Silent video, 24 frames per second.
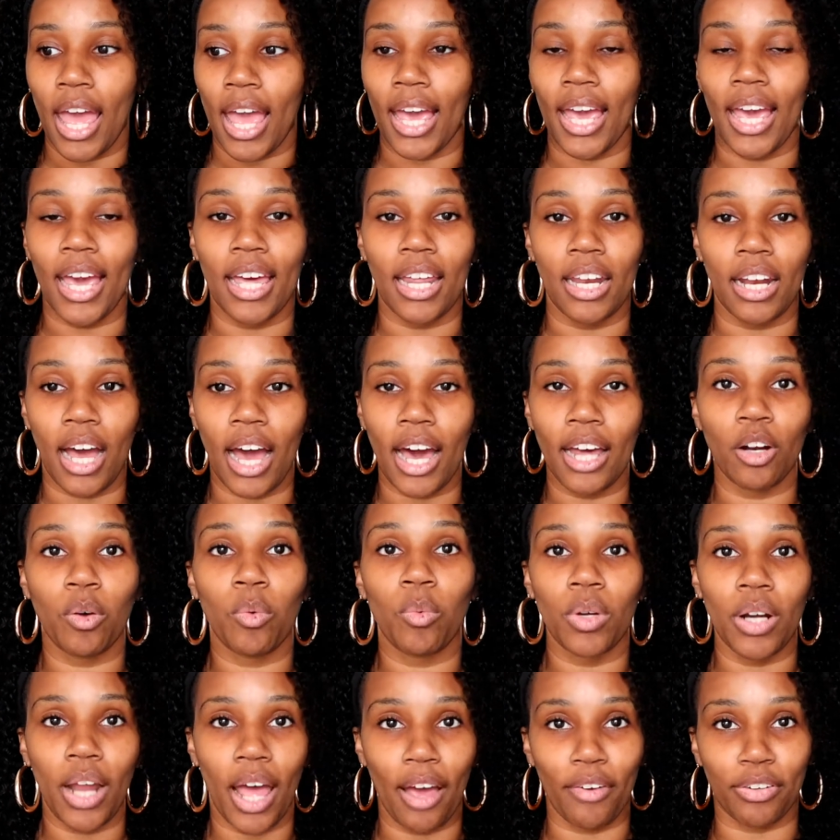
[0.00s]
And I
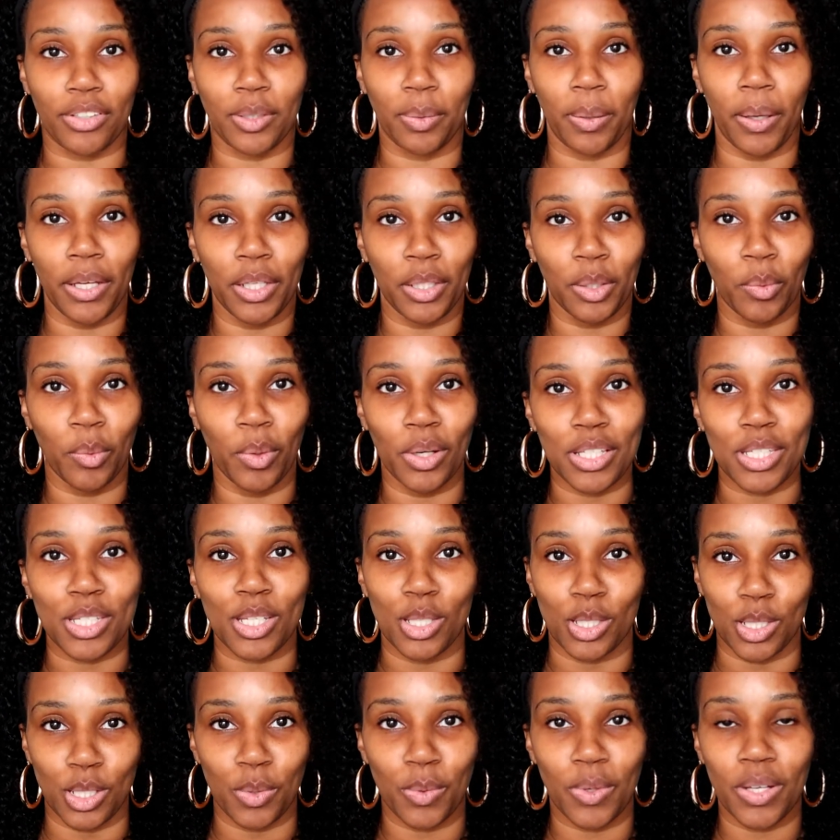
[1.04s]
don't want to have to be the one
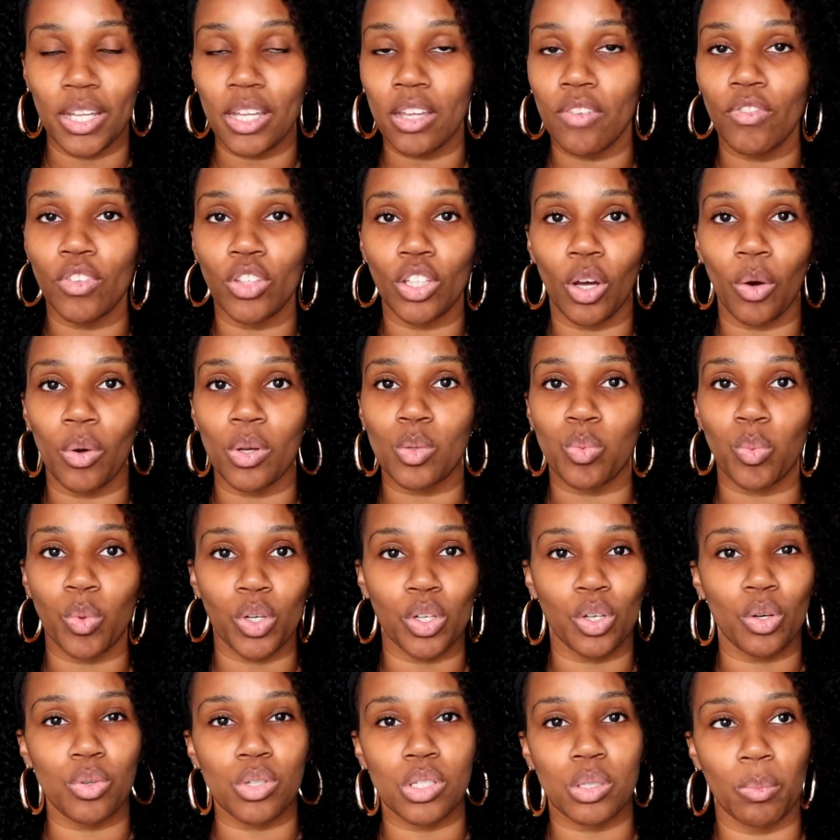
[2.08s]
to do it, even though it's one
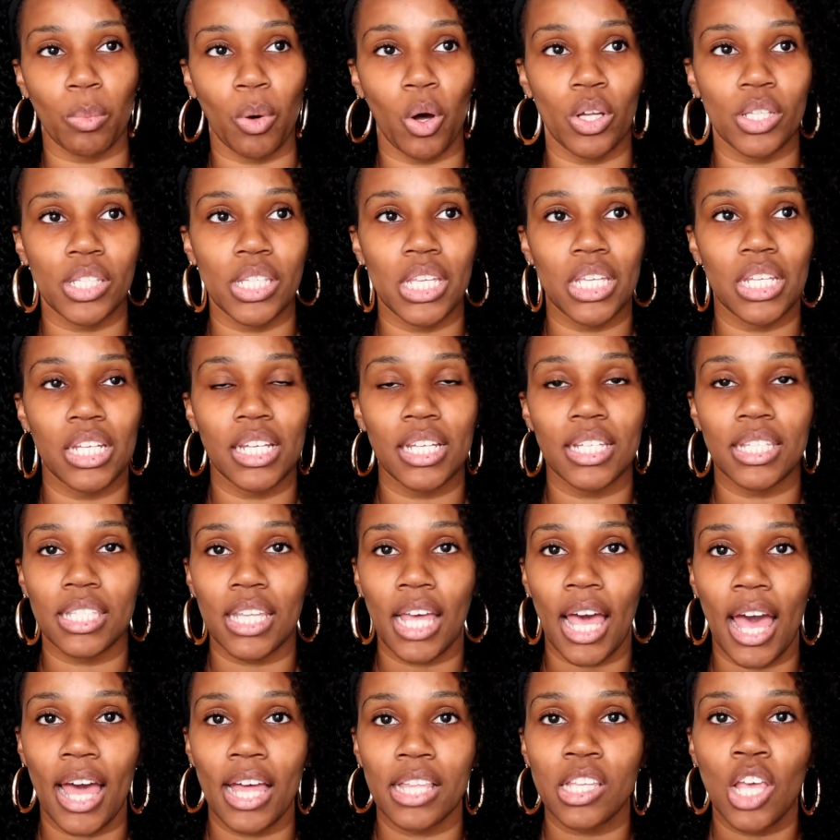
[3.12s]
of those small tedious
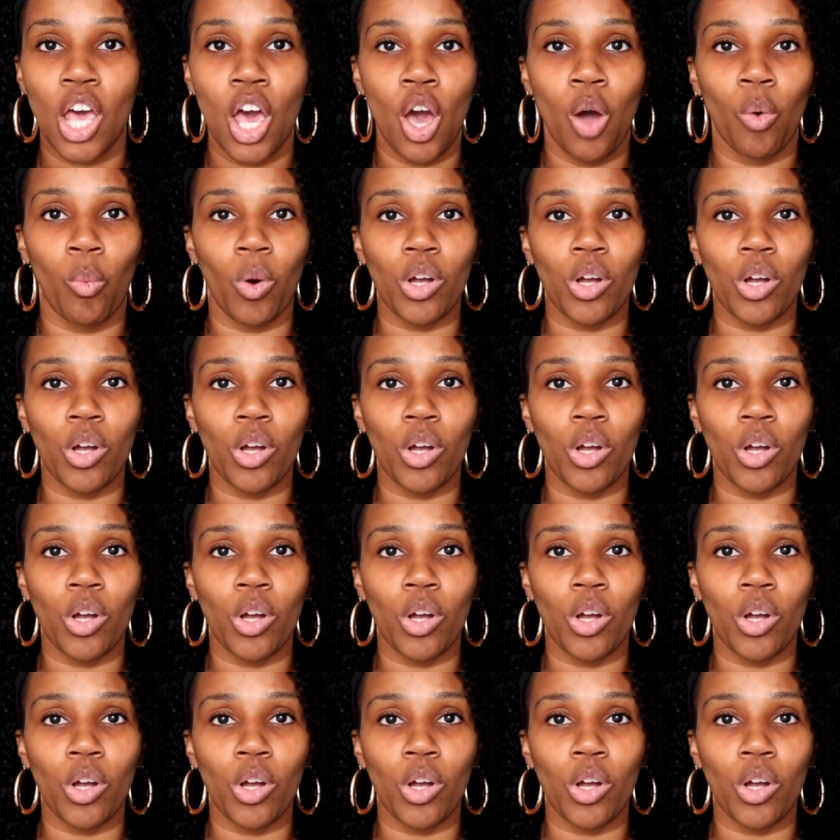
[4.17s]
tasks.